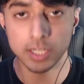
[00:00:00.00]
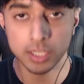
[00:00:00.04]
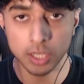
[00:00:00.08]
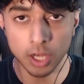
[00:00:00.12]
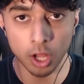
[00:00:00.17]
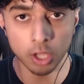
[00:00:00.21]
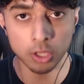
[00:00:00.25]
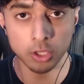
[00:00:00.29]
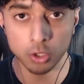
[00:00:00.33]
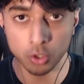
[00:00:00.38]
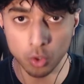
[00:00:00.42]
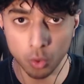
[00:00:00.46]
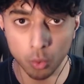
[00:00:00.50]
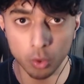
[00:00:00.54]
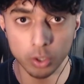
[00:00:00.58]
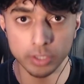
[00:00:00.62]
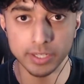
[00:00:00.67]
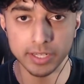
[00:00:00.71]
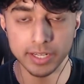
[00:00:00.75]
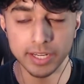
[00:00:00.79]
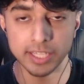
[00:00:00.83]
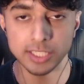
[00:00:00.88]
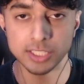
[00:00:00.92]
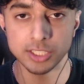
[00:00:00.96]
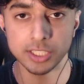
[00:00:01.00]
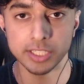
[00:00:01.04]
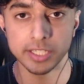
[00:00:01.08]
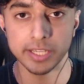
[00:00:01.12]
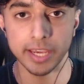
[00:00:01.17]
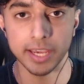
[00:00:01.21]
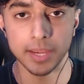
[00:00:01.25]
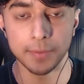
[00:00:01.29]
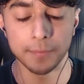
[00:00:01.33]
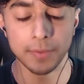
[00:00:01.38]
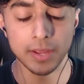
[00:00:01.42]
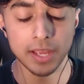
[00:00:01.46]
the color coordination
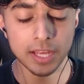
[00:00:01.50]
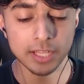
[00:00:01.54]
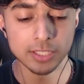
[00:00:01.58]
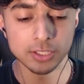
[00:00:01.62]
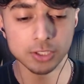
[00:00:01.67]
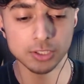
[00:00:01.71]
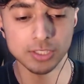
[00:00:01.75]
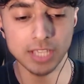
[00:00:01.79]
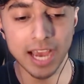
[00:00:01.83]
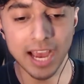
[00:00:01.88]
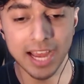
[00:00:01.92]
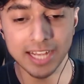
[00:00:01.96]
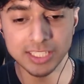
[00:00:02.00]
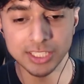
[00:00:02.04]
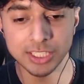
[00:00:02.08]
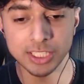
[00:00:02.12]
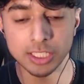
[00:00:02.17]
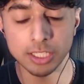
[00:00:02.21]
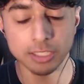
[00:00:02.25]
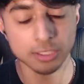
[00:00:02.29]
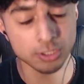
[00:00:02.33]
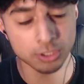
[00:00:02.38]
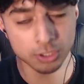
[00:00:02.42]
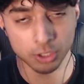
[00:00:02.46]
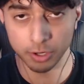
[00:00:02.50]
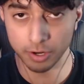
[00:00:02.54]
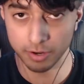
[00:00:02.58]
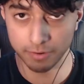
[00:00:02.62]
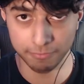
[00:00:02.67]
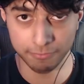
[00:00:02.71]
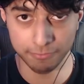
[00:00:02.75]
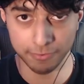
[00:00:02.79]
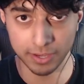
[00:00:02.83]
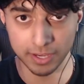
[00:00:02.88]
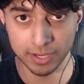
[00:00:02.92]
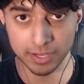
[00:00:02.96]
game, there's actually a
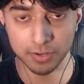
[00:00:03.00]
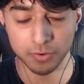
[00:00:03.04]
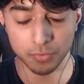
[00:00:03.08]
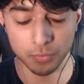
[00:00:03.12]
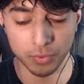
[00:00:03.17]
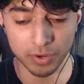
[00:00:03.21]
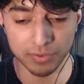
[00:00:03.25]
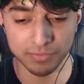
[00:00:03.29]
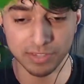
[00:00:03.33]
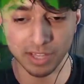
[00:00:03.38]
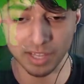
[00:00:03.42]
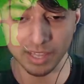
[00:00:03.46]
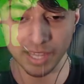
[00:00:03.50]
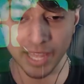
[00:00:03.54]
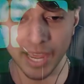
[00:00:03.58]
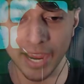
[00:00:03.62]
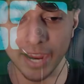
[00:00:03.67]
certain thing with the